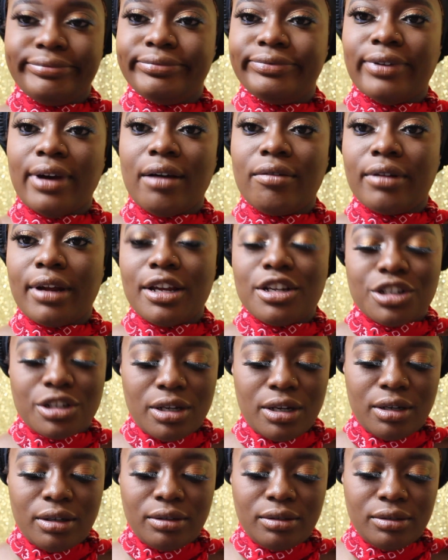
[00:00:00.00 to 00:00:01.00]

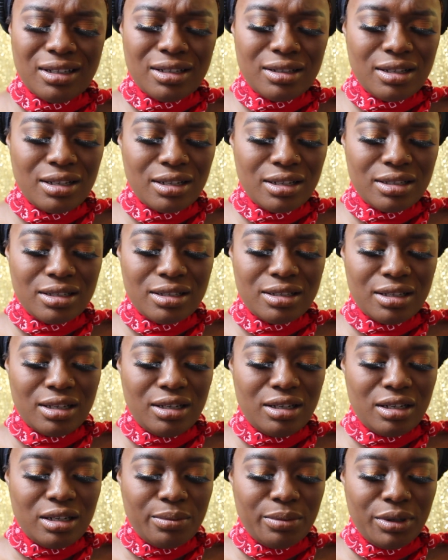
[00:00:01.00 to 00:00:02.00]
foundation. I think this
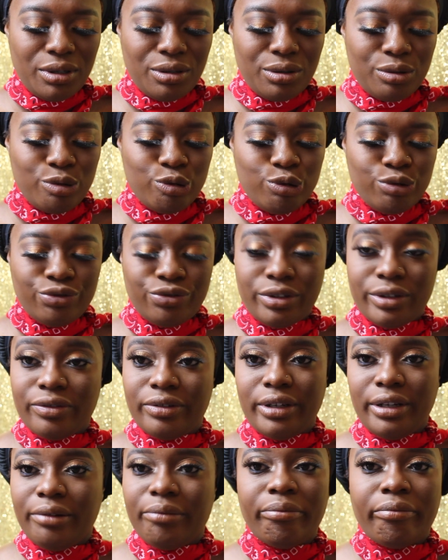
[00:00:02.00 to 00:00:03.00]
is
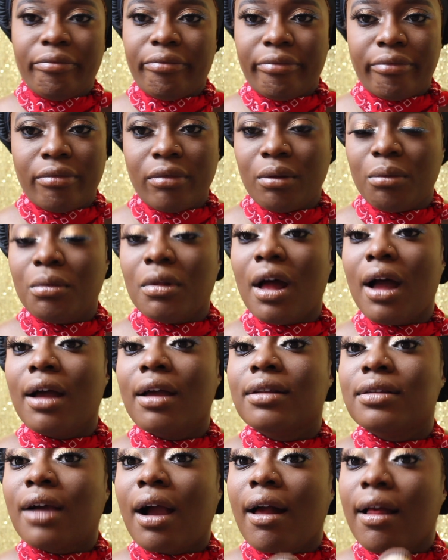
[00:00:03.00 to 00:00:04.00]
NW50.
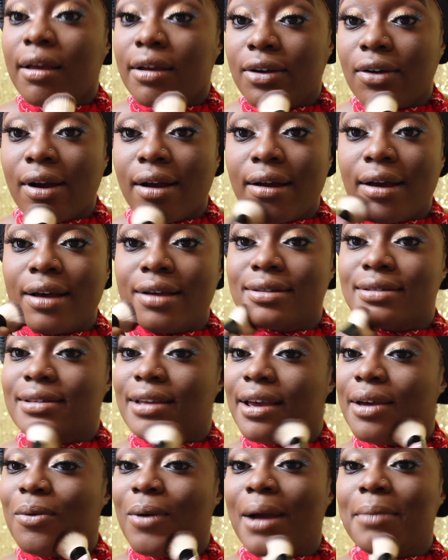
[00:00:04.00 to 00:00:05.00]
Not entirely sure, because
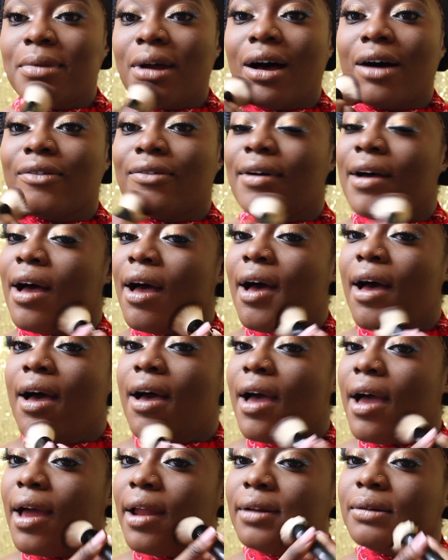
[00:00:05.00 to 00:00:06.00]
it wiped off.
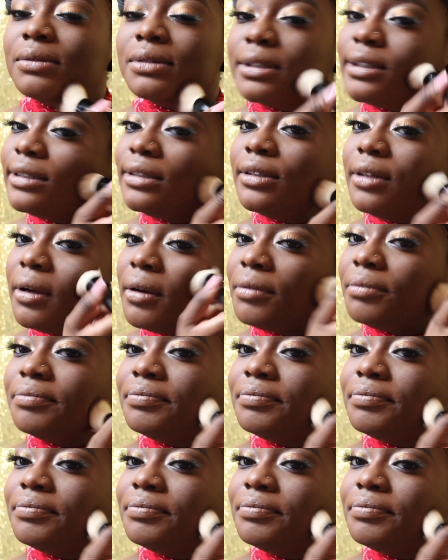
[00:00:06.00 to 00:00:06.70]
And I'm just, you know,